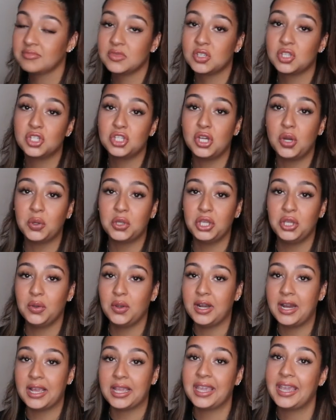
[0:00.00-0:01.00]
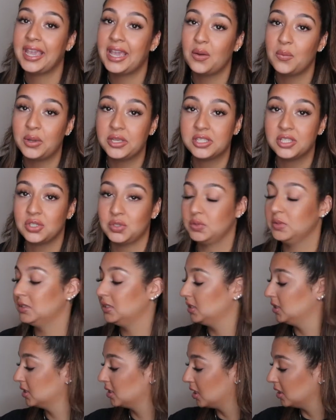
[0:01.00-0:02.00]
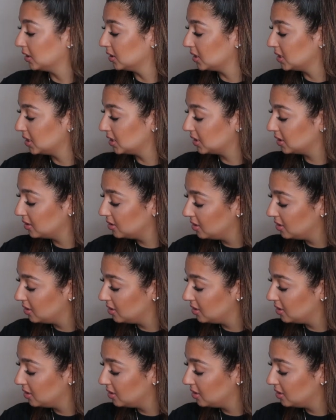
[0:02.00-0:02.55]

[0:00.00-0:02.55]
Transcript: so cute and I can't wait to use these colors.